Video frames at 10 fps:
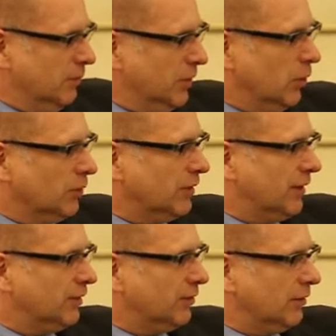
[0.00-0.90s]
because
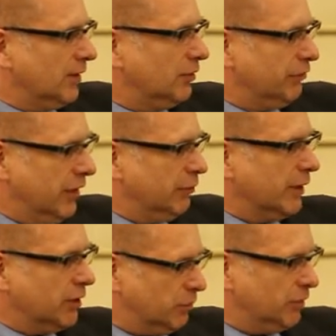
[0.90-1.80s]
it's, it's
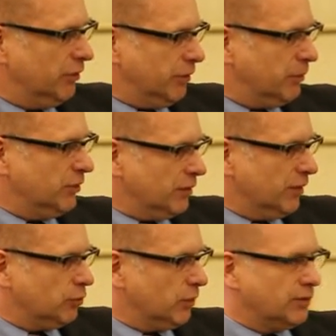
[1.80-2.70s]
favoring specific business
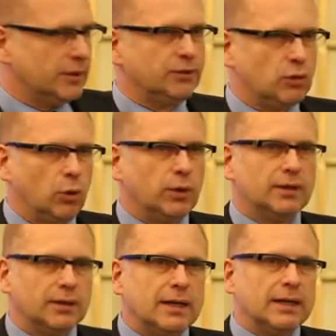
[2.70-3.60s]
interests and is
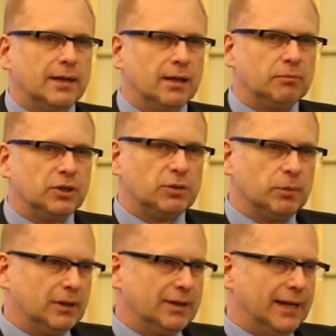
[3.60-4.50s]
going in
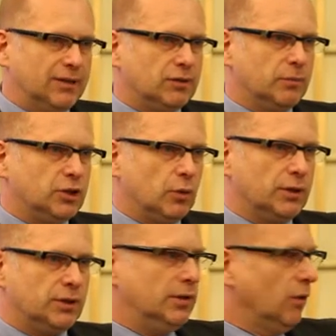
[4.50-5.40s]
principle against the
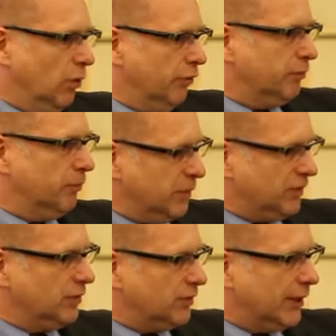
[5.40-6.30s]
majority of
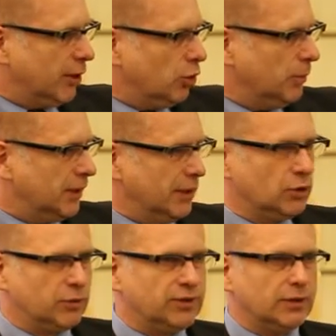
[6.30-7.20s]
business and economic
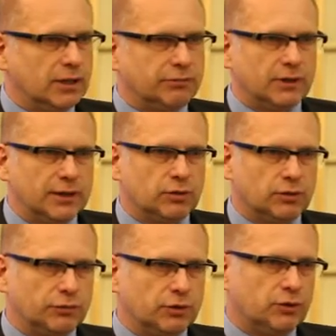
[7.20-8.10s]
interests and even
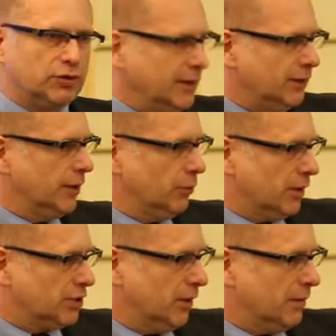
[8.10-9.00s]
interests of the society here in
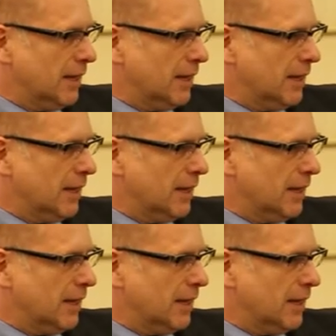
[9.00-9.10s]
Russia.